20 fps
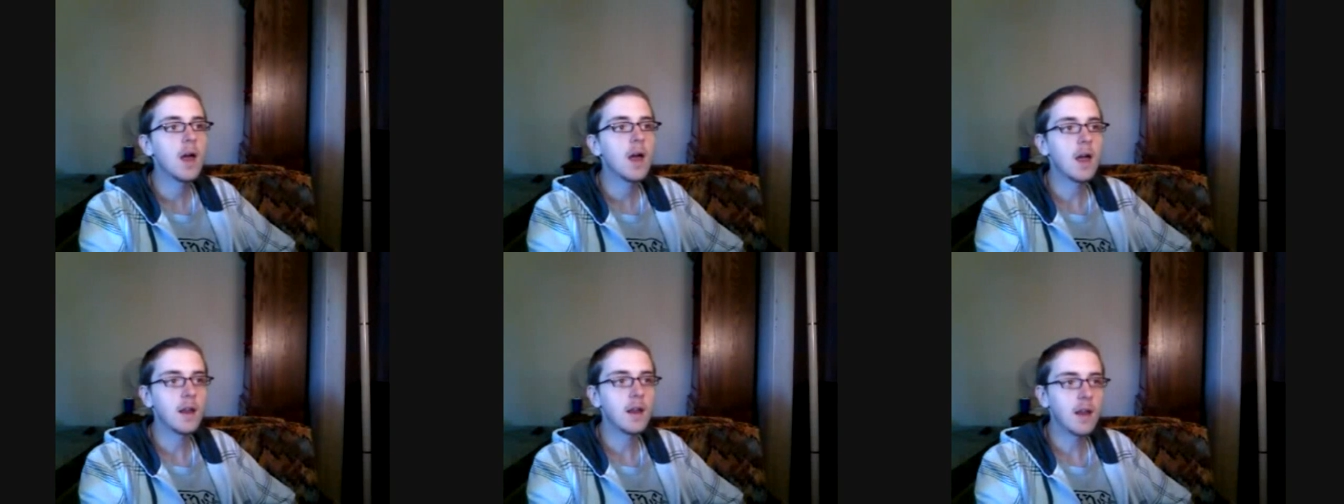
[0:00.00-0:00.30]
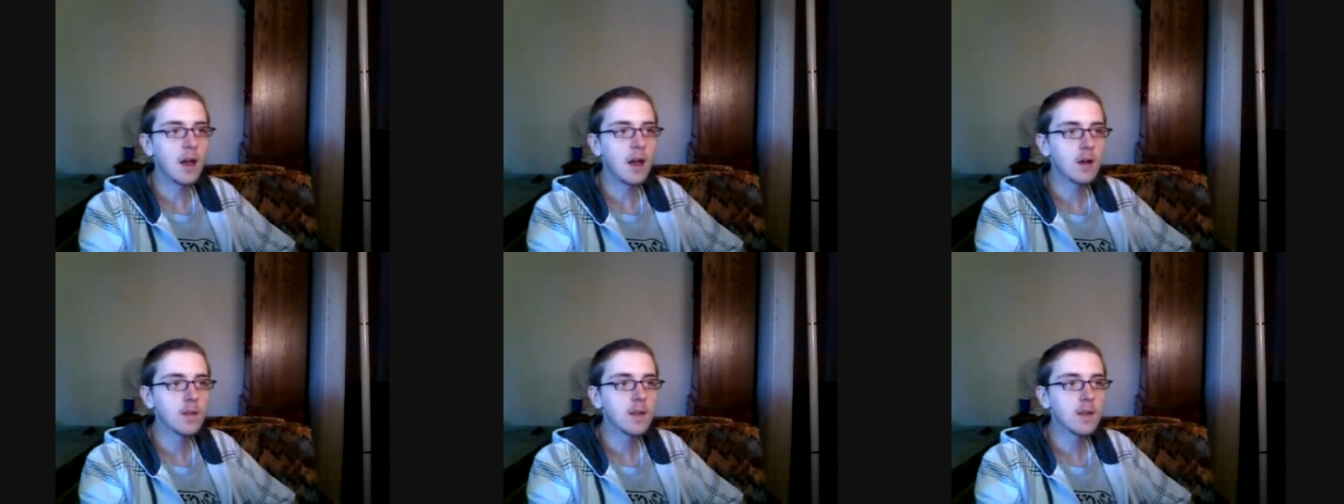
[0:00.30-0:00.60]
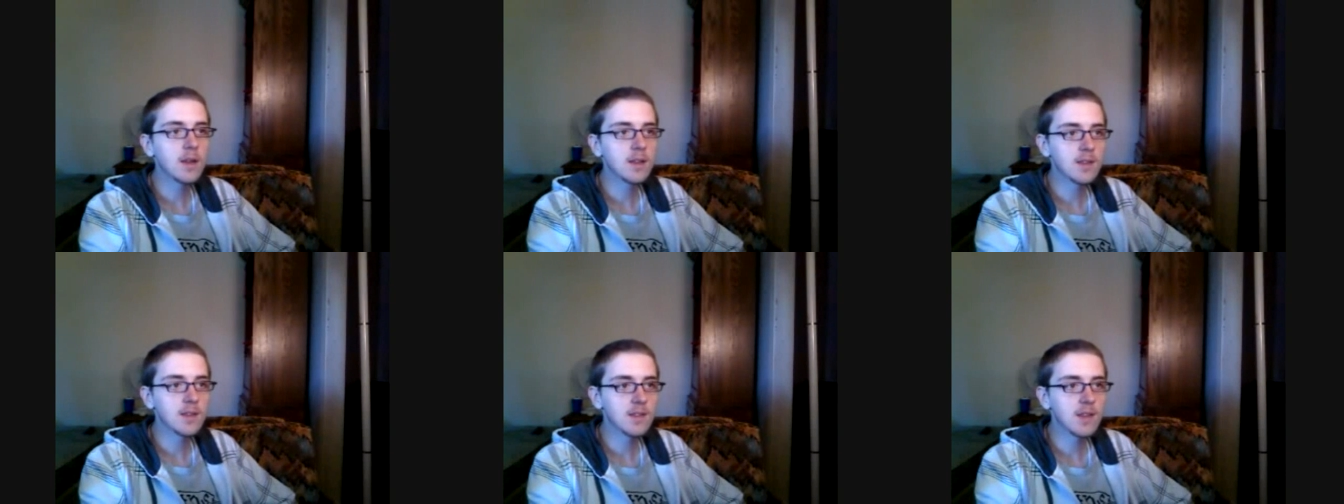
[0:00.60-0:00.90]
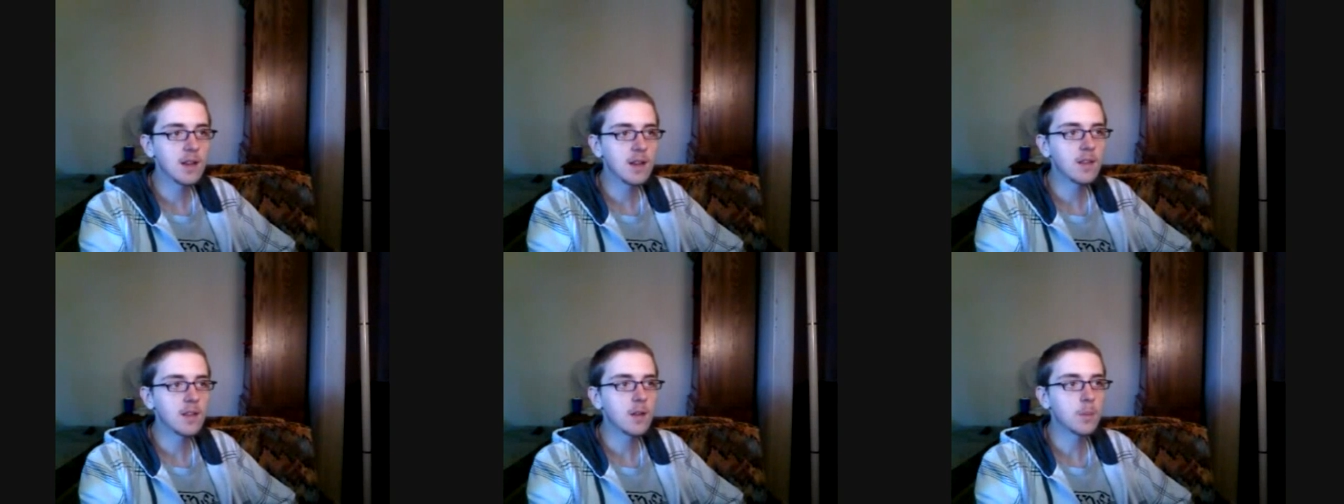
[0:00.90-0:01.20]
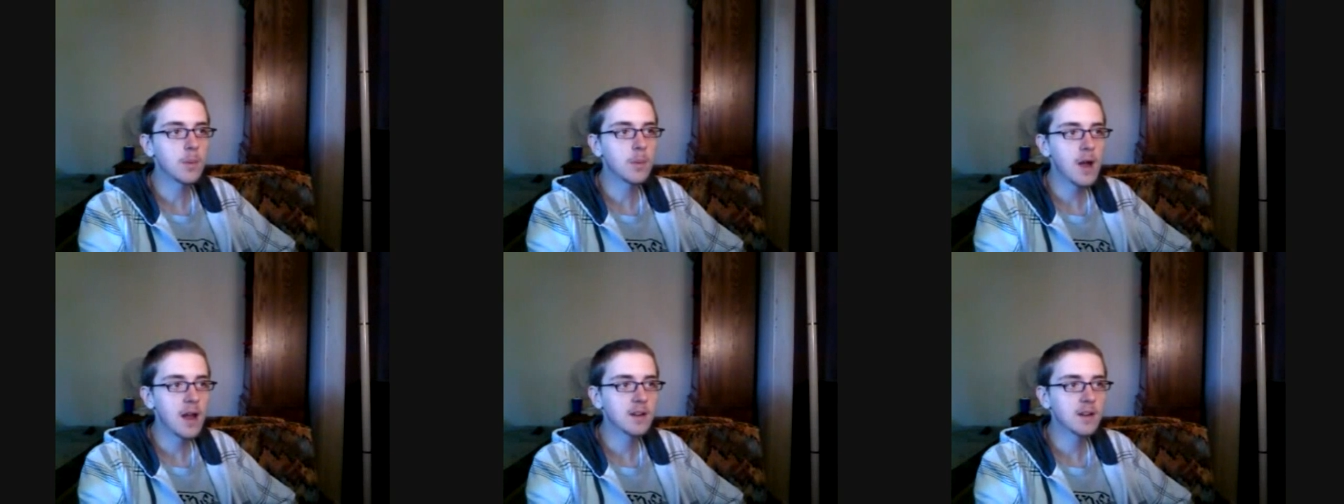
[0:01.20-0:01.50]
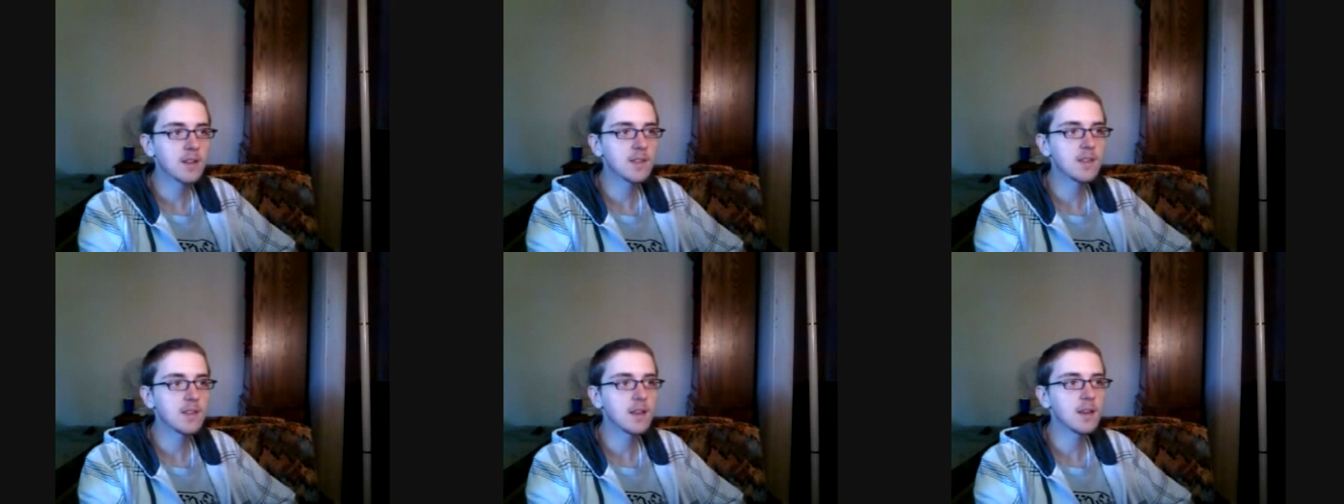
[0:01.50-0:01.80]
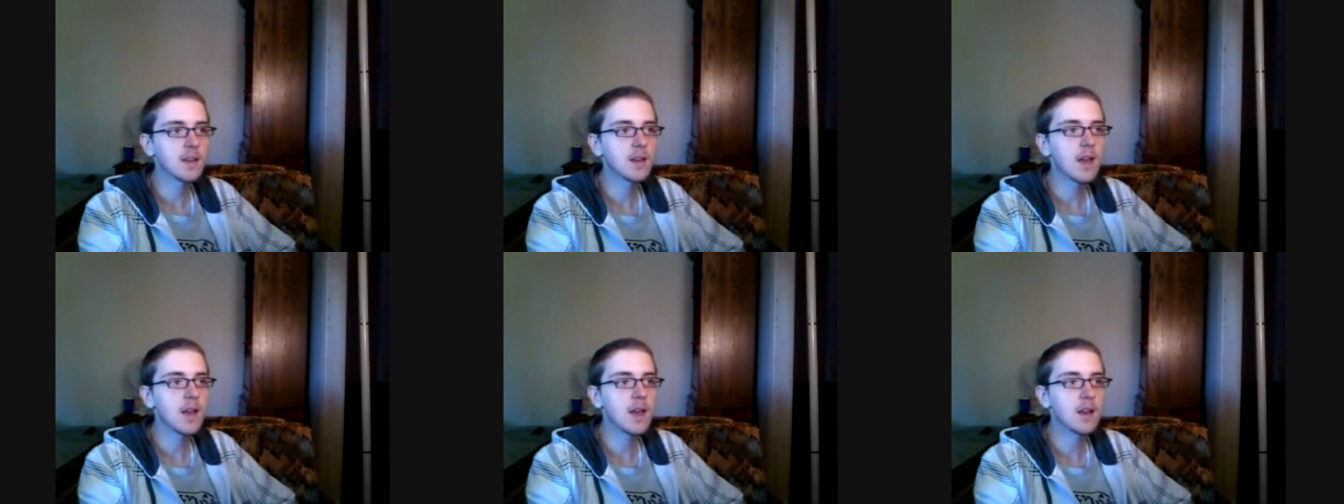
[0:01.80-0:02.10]
and now they can say they're
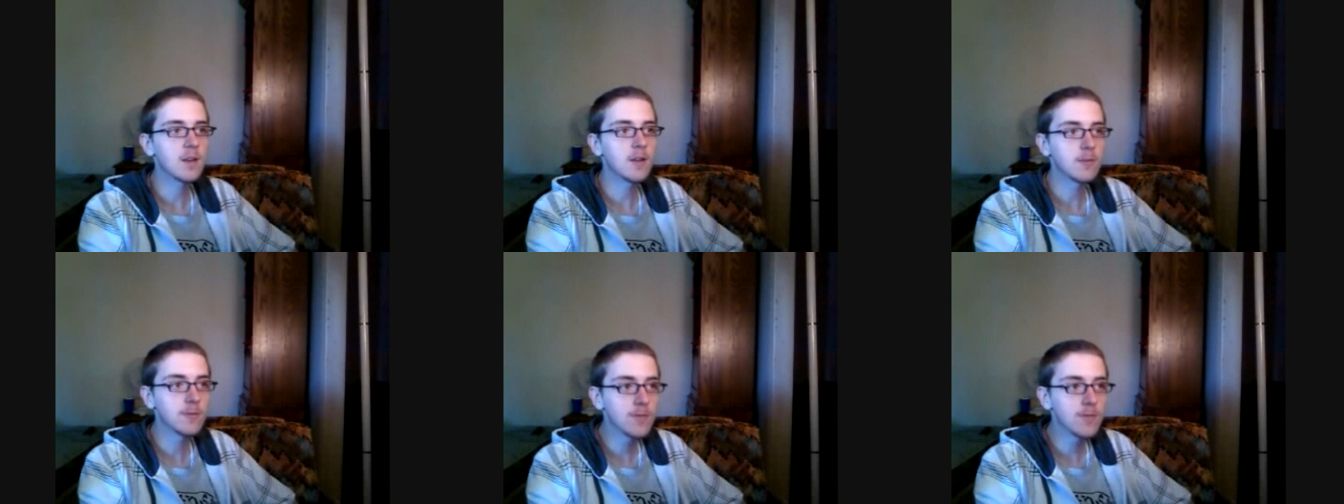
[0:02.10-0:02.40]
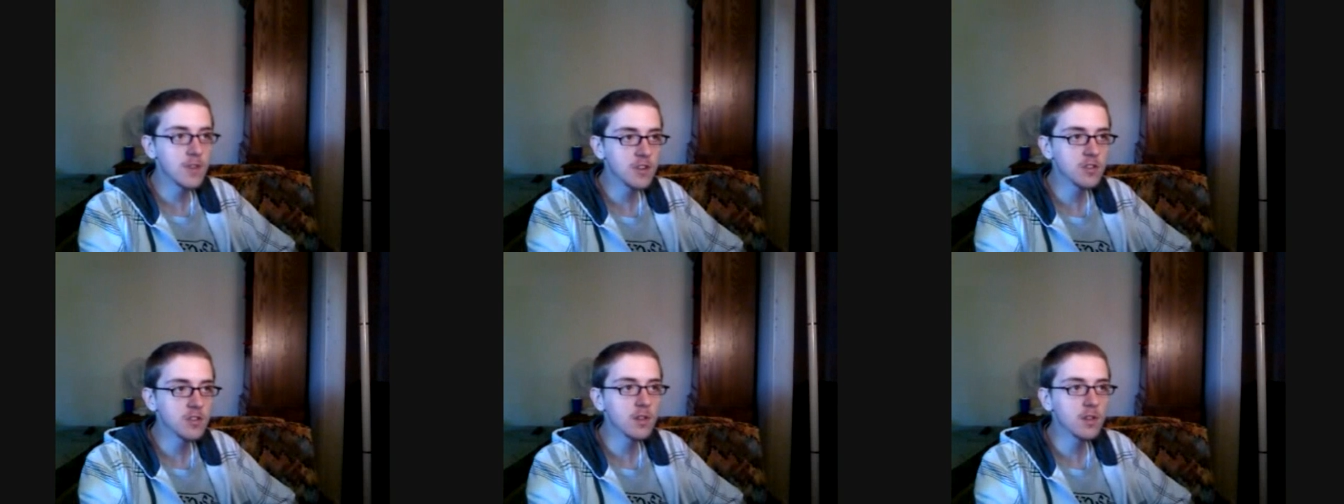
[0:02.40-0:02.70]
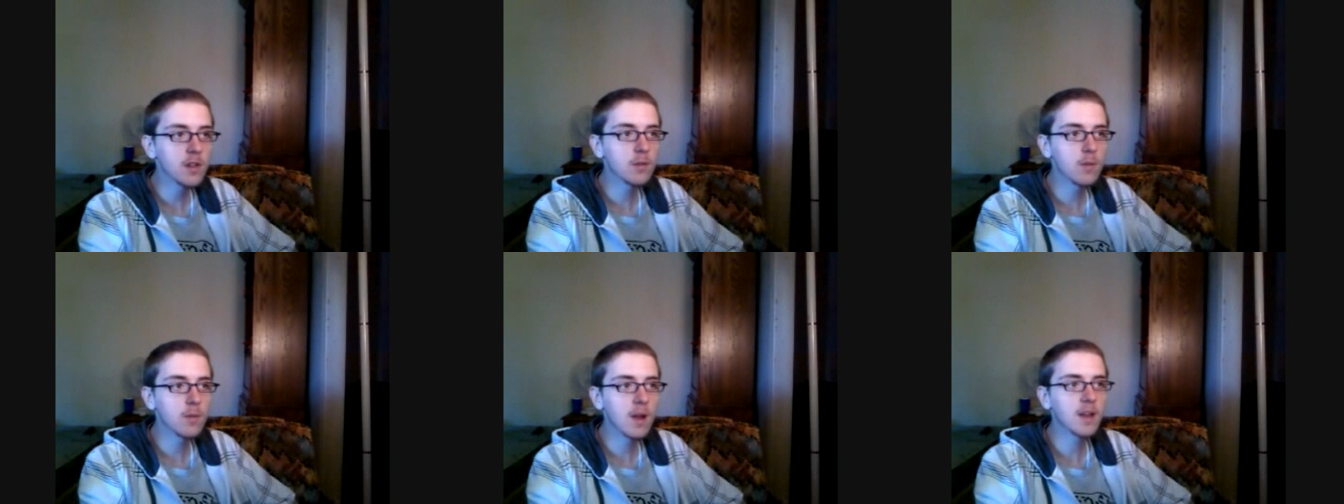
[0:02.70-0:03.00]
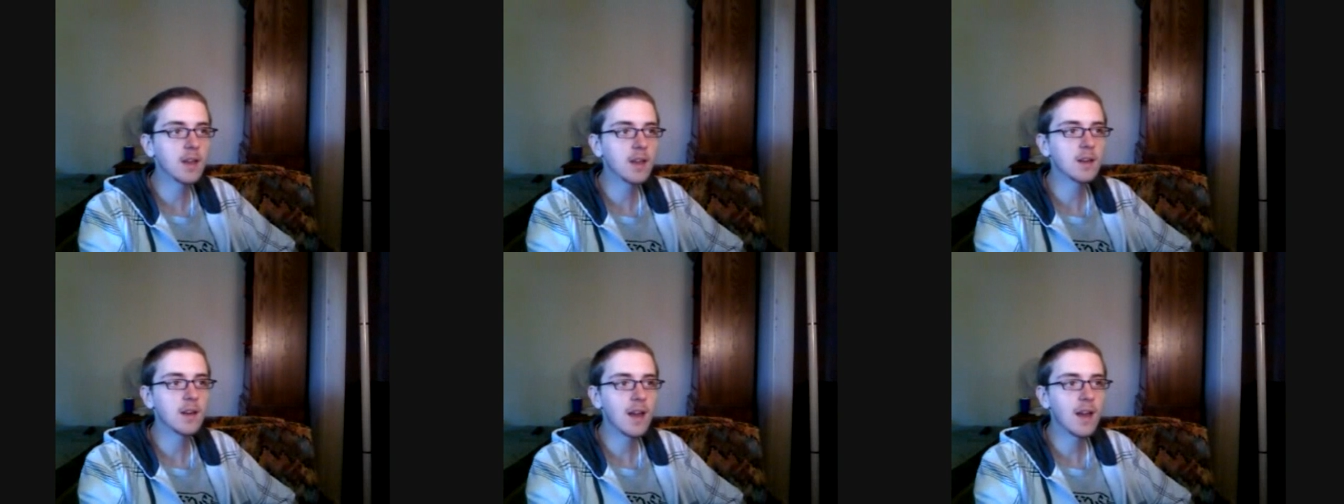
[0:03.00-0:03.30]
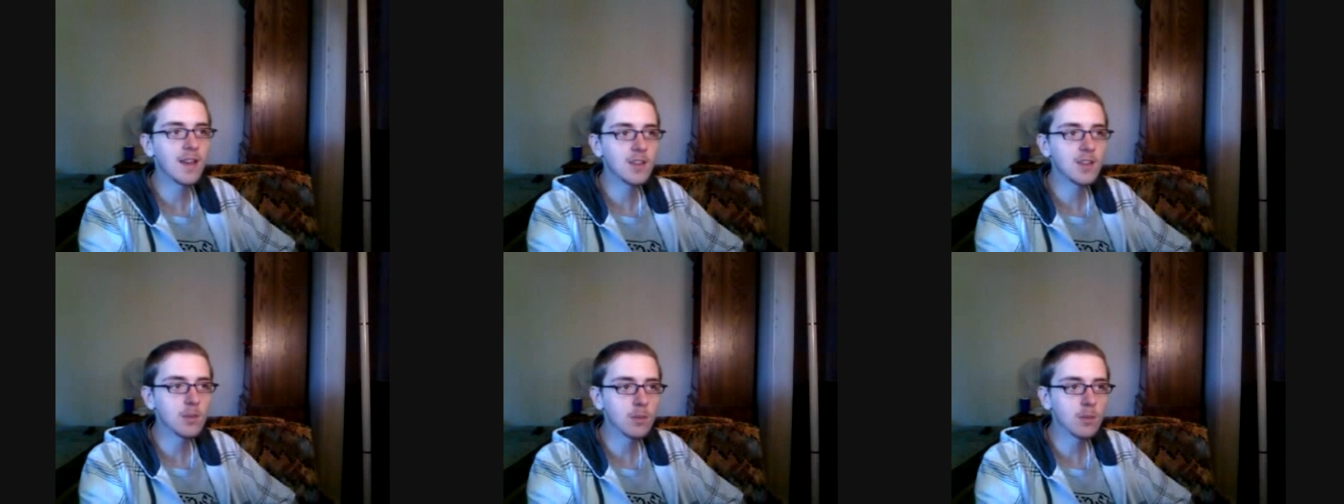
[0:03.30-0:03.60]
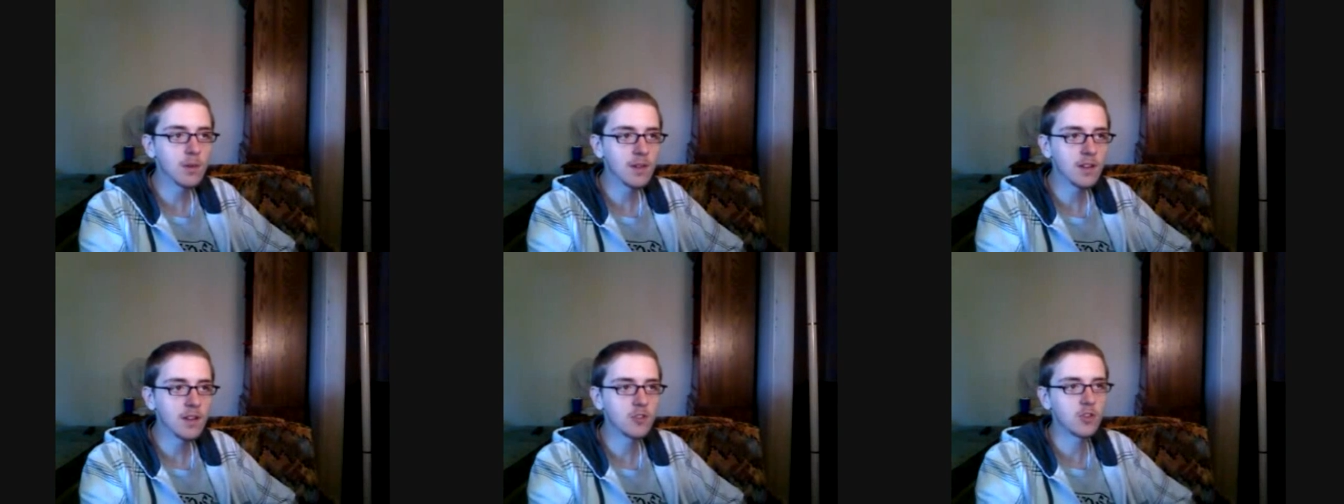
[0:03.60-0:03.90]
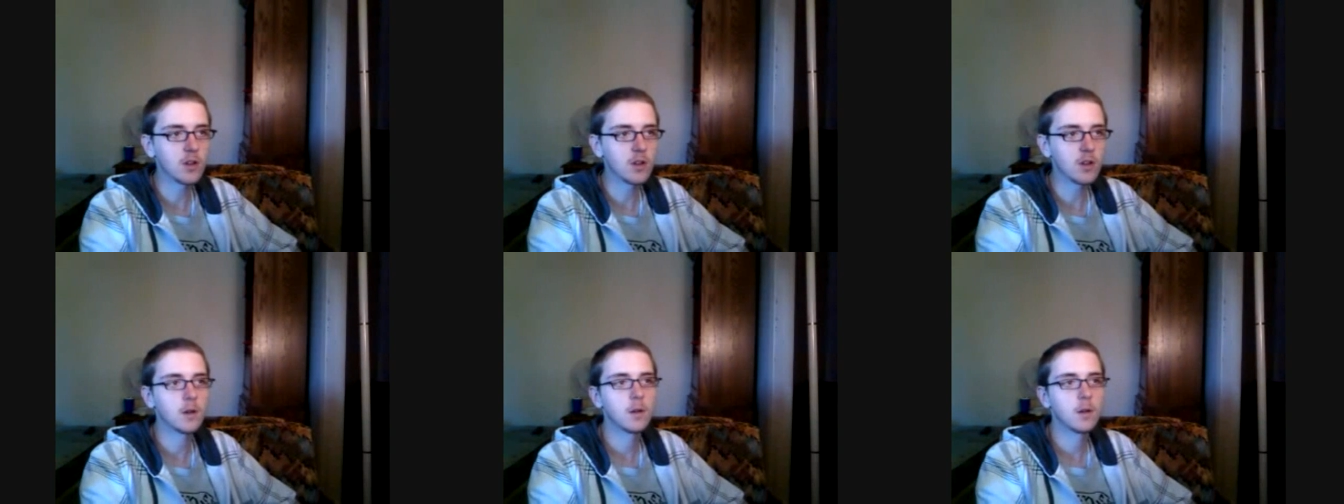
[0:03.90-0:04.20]
practicing an officially recognized
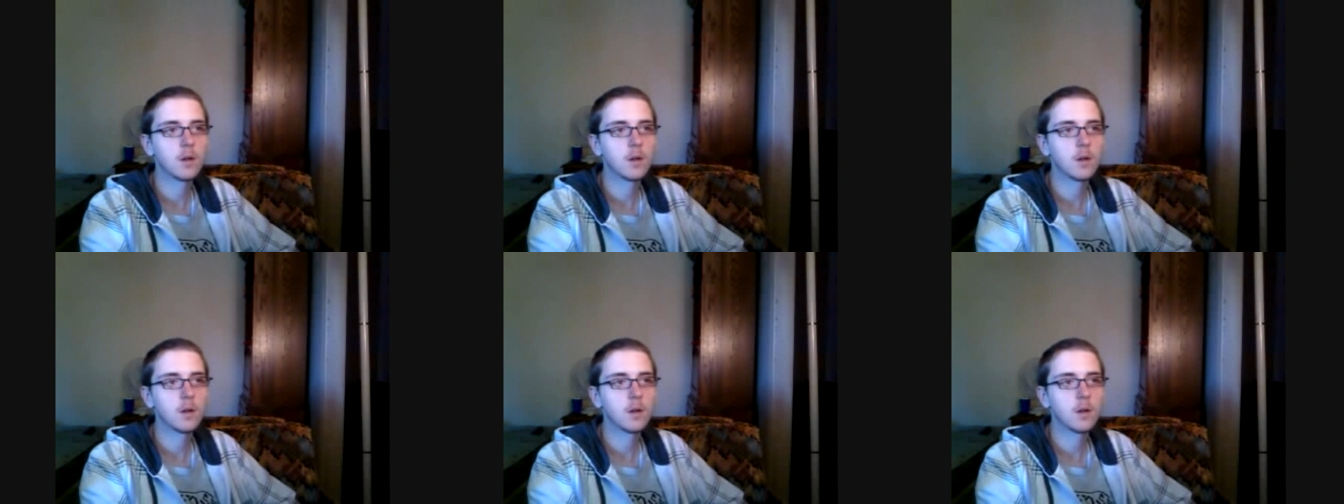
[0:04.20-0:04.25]
religion.